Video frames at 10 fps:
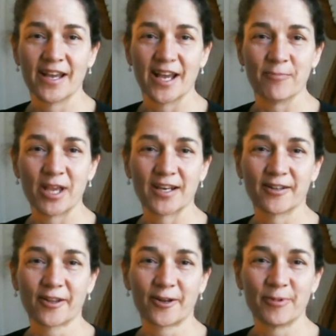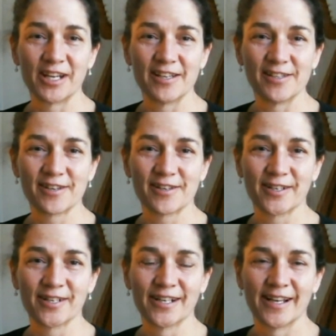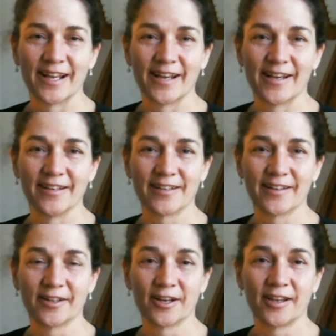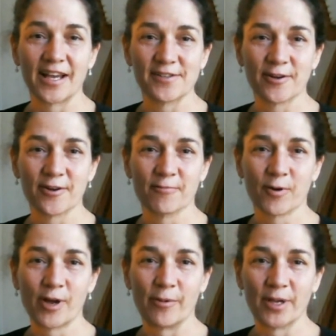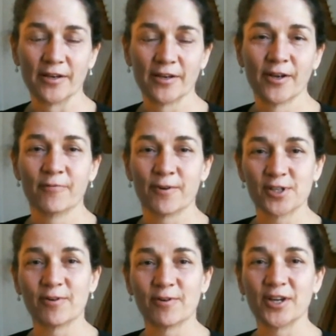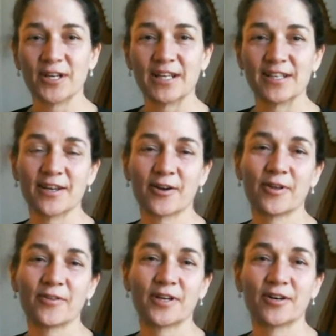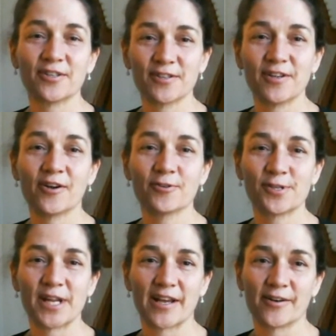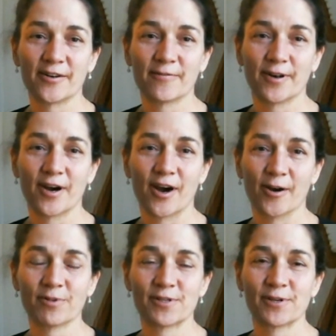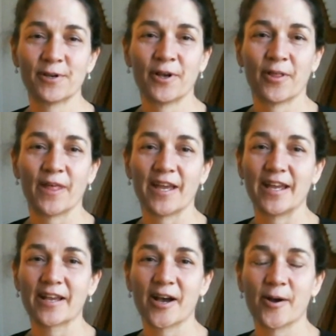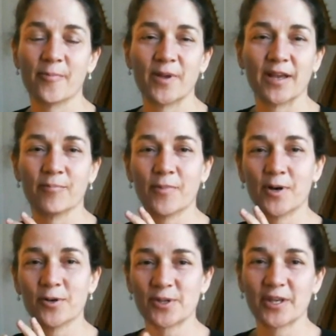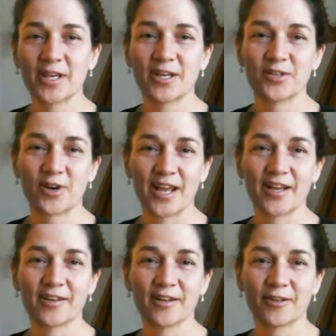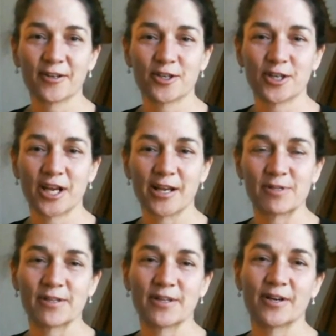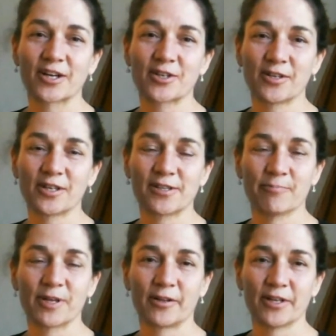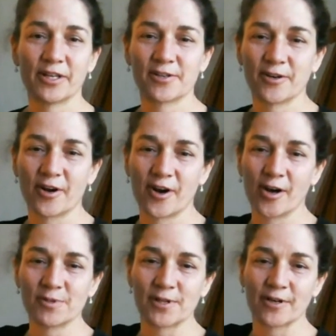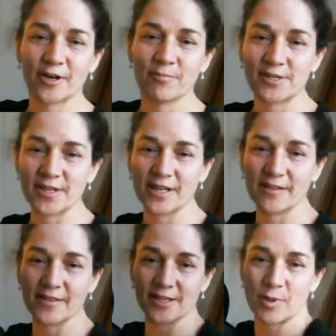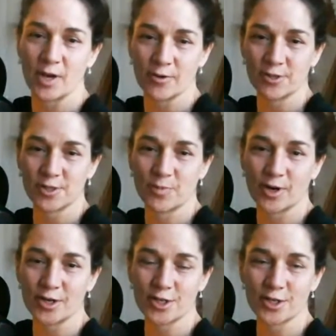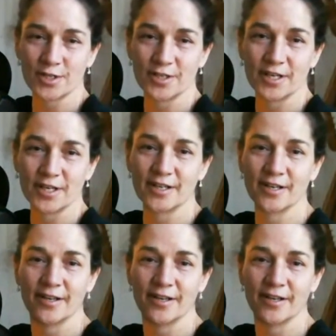and make it a little bit easier and a little less overwhelming. First of all, you need to know that there's no standard for harps. They come mostly in triangular shapes. There are actually some Middle Eastern harps that are missing this post portion here.